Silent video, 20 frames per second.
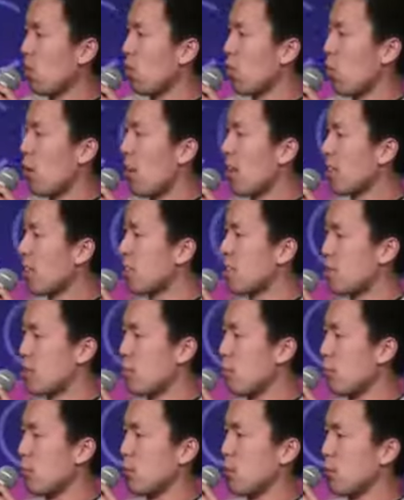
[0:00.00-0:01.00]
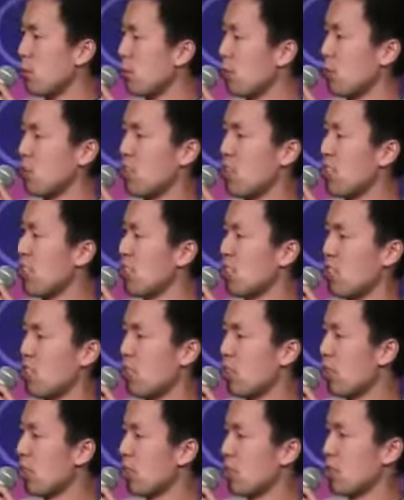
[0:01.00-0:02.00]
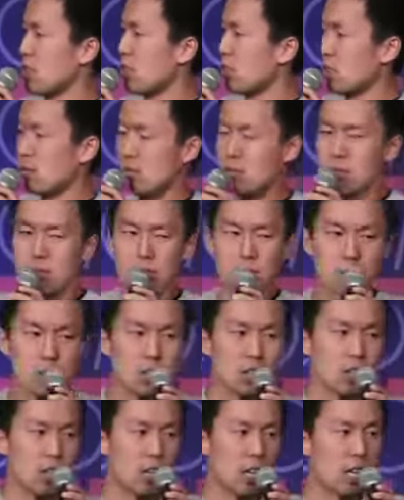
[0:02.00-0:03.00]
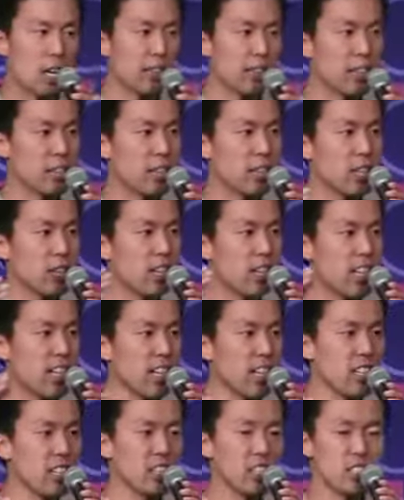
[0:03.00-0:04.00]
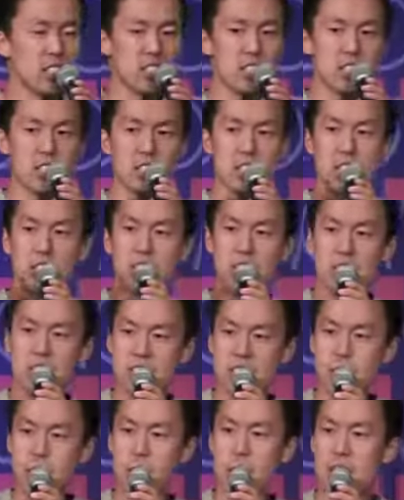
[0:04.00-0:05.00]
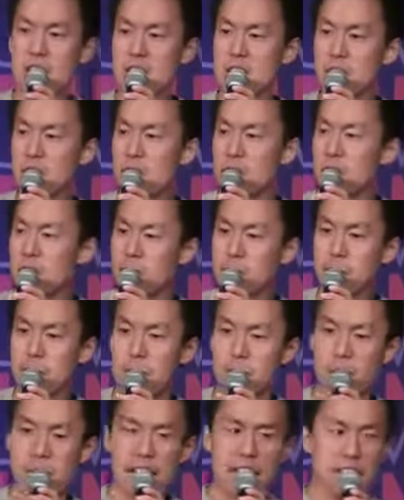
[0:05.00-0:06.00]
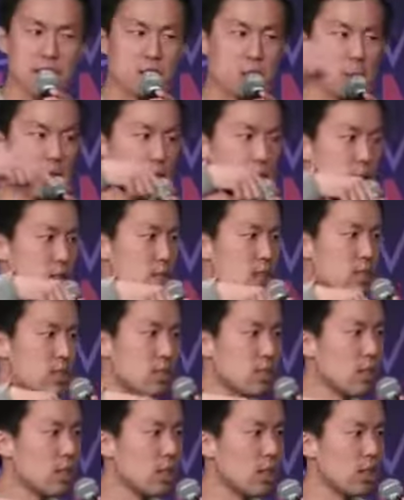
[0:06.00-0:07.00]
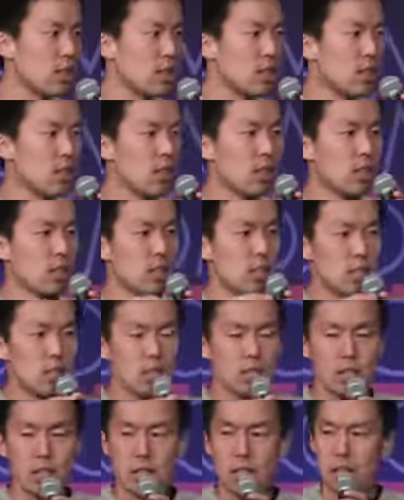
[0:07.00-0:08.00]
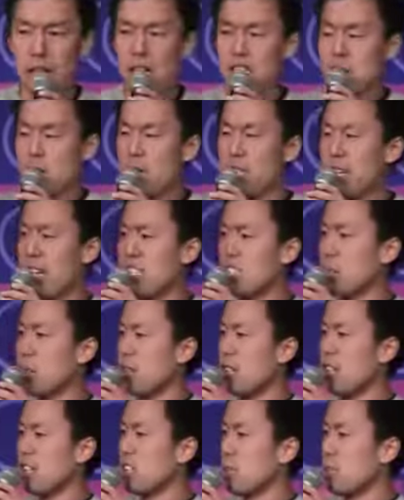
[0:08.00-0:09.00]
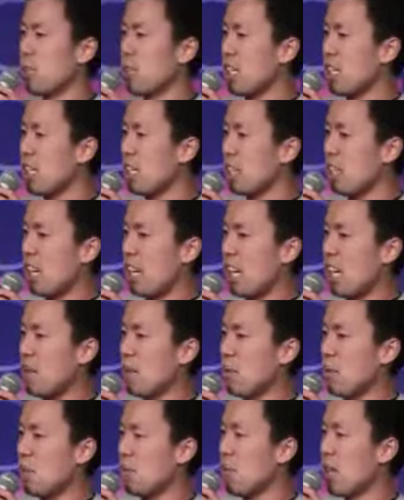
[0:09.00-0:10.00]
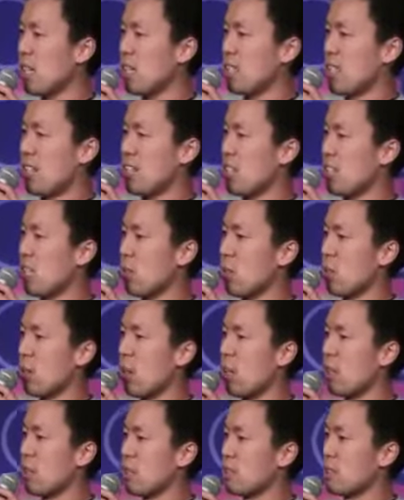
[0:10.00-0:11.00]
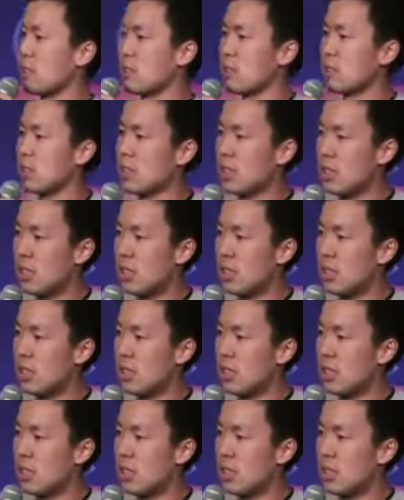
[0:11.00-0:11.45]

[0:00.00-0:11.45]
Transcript: have watched Mutant Ninja Turtles. I think their age is easily the least impressive of their four attributes. That's why they had to put it at the beginning of the name. It wouldn't make sense anywhere else.